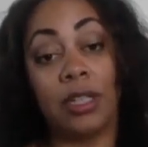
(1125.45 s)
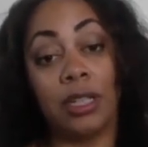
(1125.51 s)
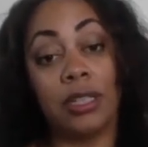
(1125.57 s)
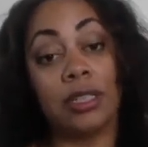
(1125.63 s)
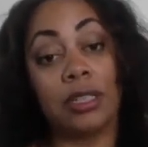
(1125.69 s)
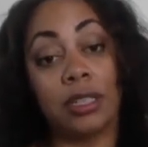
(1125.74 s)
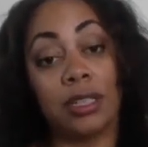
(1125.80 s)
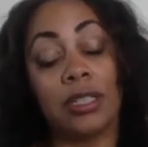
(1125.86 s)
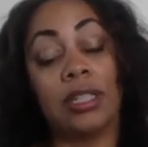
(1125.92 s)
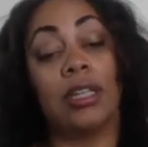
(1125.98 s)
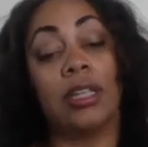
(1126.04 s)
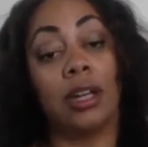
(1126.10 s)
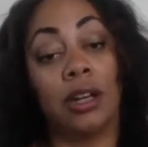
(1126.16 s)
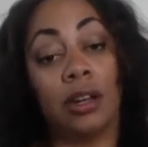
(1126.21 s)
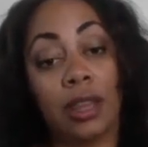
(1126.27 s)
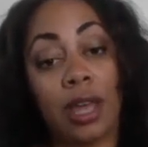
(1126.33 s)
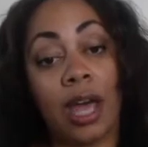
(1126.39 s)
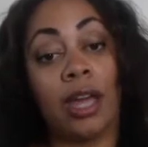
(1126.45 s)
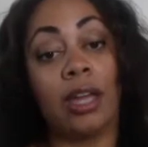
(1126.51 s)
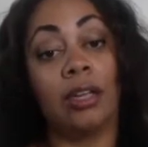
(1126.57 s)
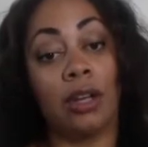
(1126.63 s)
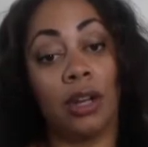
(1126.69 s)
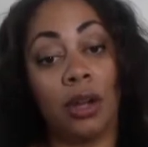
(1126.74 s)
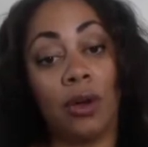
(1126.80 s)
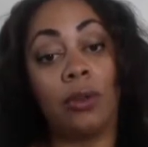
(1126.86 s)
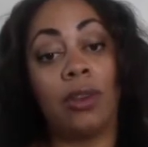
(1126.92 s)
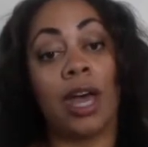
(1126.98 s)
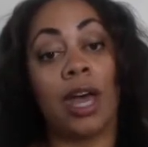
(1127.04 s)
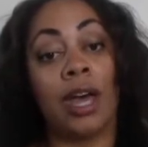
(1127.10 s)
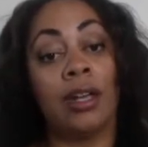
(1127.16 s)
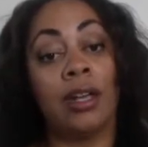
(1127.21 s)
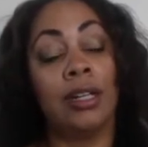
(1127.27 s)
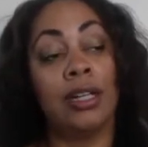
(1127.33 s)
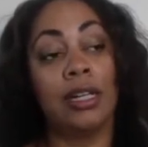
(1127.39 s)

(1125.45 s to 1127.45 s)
need to hear that and know that